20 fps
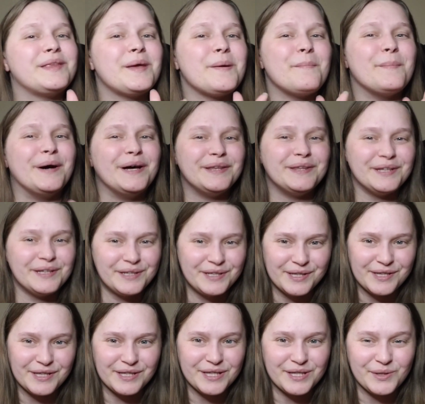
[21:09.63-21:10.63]
But this
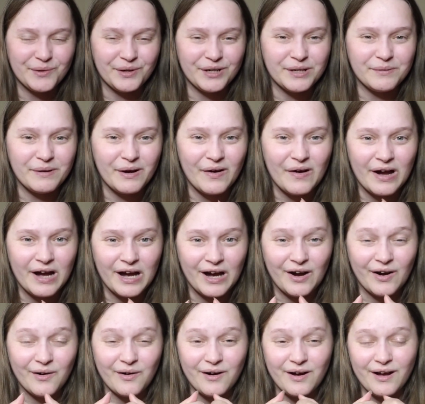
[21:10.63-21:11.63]
is a story about
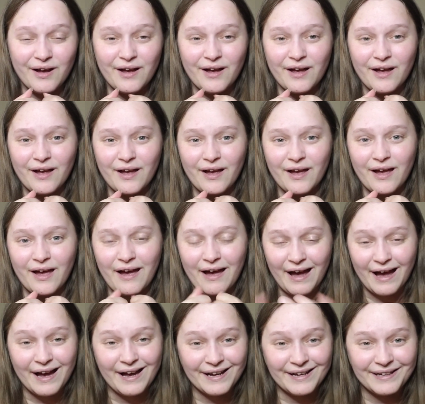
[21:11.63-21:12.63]
how
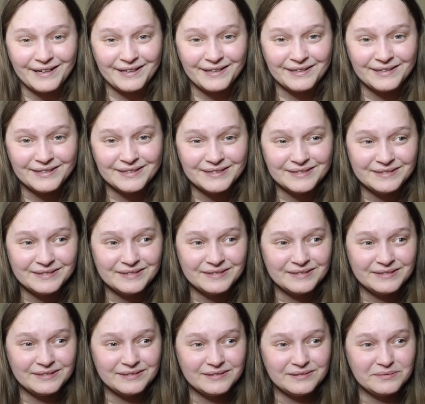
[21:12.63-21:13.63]
I
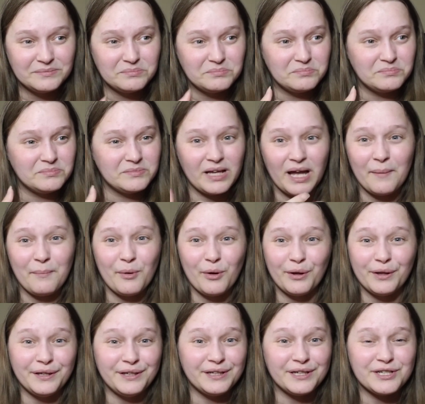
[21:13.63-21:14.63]
got
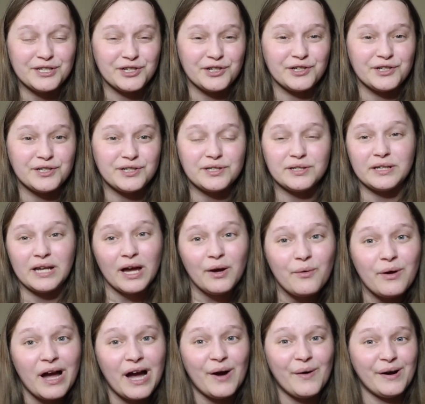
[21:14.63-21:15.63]
bullied at church, not
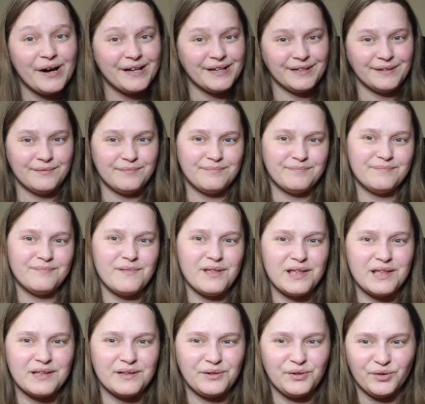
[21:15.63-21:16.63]
how I
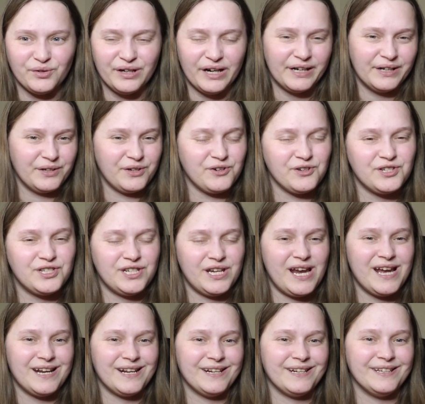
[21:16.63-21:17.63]
grew out of
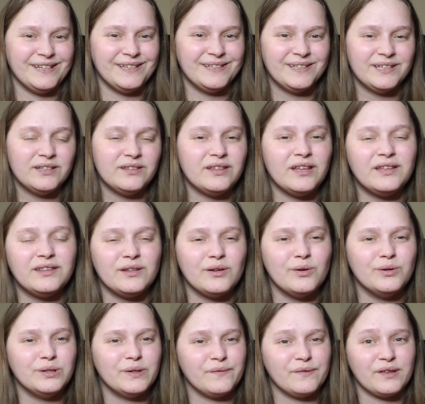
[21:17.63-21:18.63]
Christianity. That's a
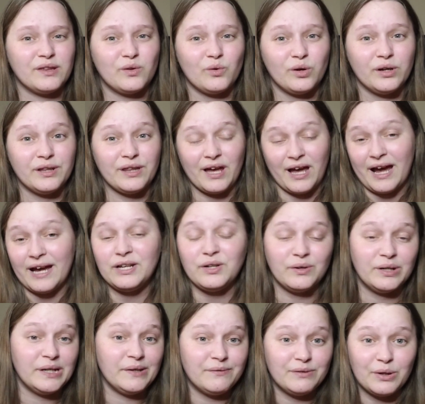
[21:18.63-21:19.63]
whole different story that I
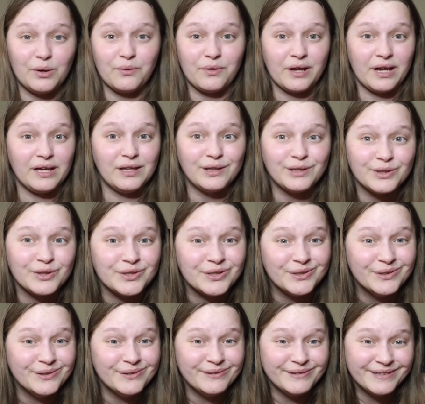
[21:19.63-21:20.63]
don't even know the answer
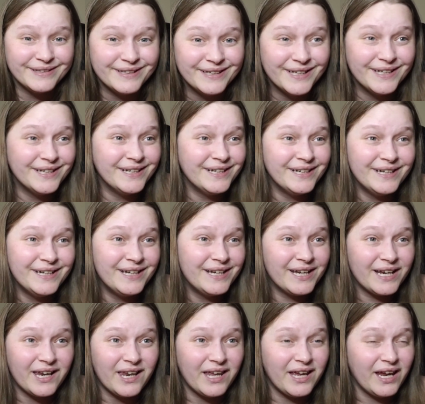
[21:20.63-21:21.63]
to.
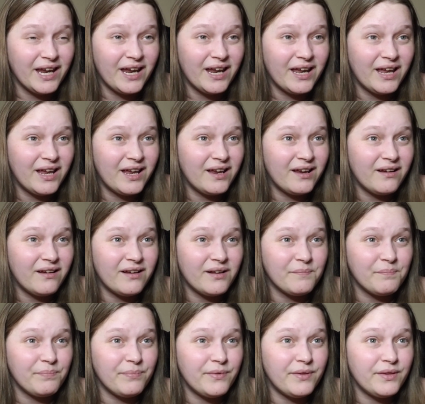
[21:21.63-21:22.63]
Like,
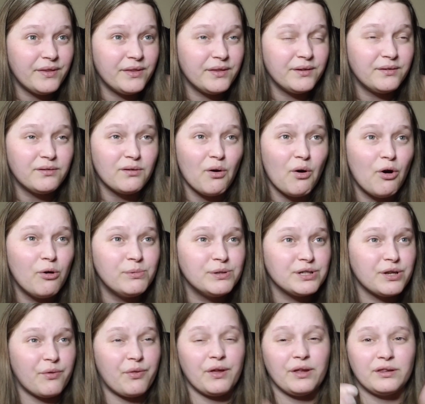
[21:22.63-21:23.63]
there's a whole
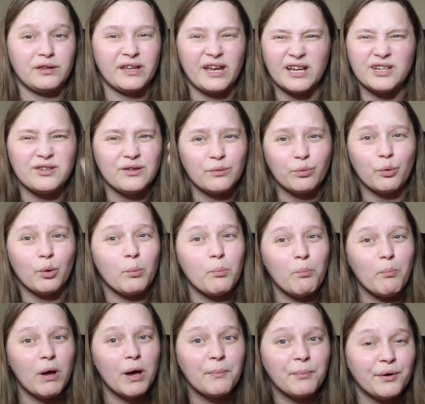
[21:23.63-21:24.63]
bunch of things like I just
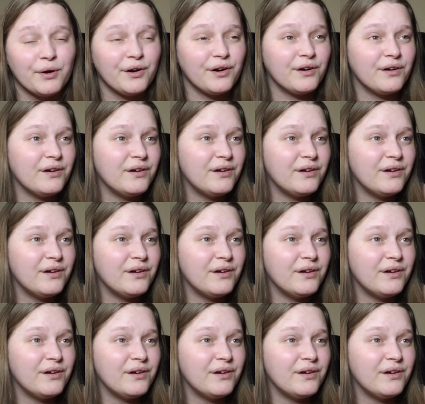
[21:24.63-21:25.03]
remember.